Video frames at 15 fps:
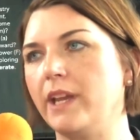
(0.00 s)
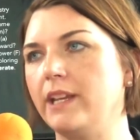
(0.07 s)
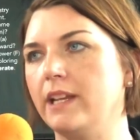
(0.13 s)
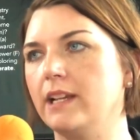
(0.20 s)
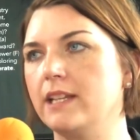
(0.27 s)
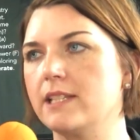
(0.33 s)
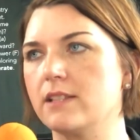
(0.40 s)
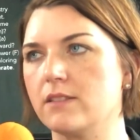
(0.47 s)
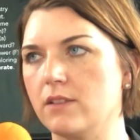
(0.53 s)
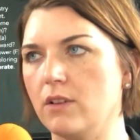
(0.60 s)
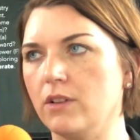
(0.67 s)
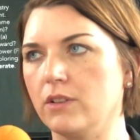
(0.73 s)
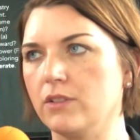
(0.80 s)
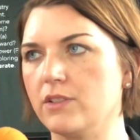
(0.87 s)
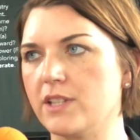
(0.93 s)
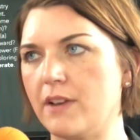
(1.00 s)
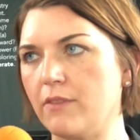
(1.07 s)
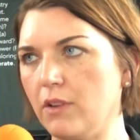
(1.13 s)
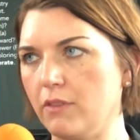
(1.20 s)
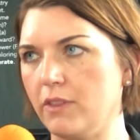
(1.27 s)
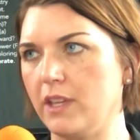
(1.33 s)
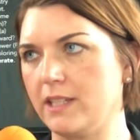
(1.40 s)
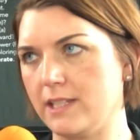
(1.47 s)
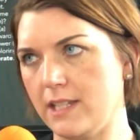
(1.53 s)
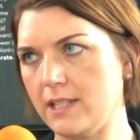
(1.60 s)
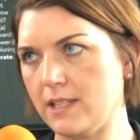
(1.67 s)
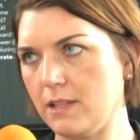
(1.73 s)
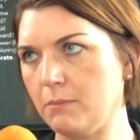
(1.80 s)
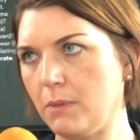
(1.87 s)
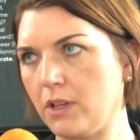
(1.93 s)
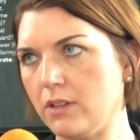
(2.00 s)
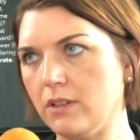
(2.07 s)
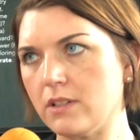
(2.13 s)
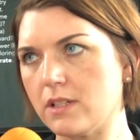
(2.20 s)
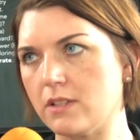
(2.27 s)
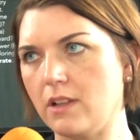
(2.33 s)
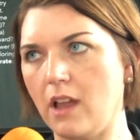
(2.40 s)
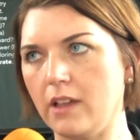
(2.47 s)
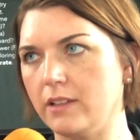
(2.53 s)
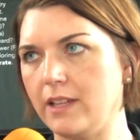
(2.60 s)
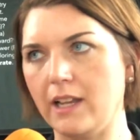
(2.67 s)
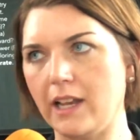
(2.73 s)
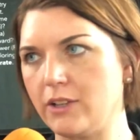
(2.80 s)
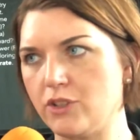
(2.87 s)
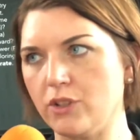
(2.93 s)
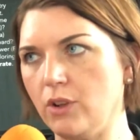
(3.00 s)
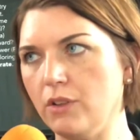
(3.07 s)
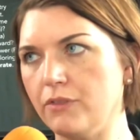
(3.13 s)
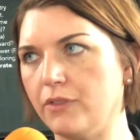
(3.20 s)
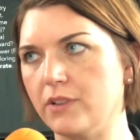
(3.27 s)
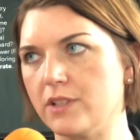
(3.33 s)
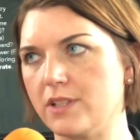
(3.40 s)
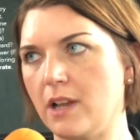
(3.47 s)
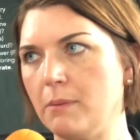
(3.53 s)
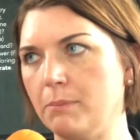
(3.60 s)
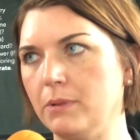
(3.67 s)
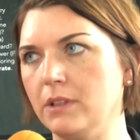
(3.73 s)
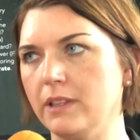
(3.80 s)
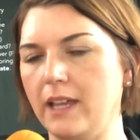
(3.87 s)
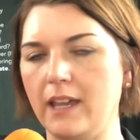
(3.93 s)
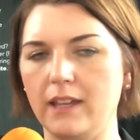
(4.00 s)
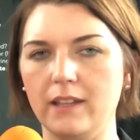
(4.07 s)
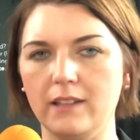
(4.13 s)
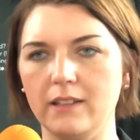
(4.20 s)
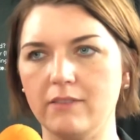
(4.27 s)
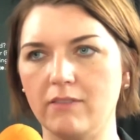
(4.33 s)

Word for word: waiting lists on several of the existing models, like the electric Golf, for example. They